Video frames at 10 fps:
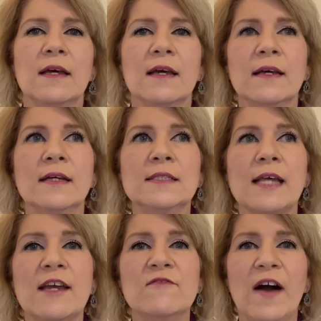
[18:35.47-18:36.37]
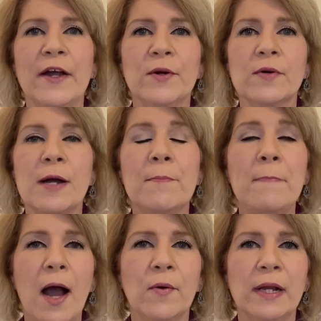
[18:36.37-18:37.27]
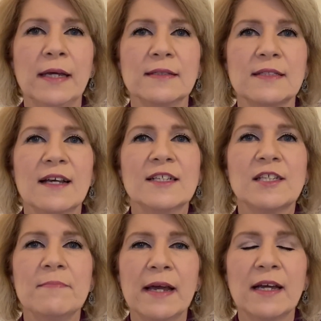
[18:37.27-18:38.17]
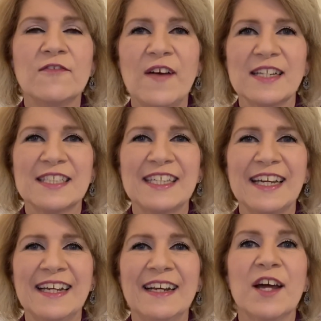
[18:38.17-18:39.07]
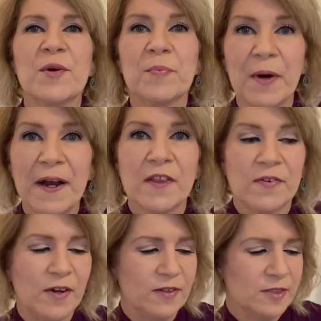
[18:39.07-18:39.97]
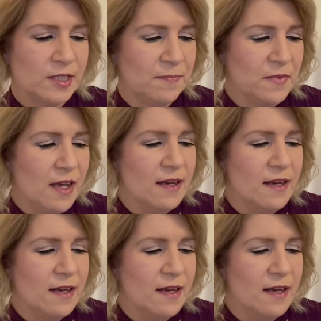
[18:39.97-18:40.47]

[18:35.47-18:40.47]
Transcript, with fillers: is a vital component to manifesting breakthroughs.